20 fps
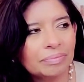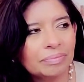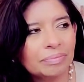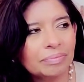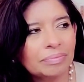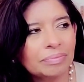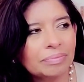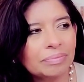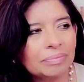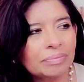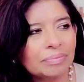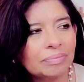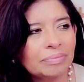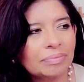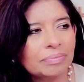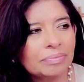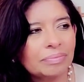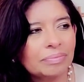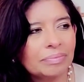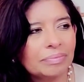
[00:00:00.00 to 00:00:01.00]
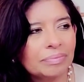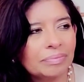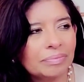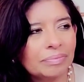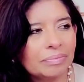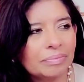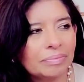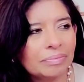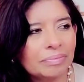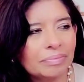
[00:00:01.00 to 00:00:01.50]

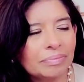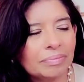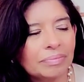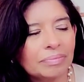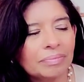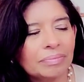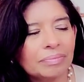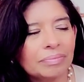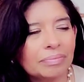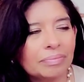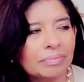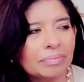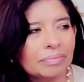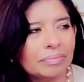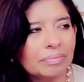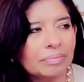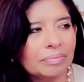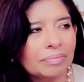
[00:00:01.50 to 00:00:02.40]
(not speaking)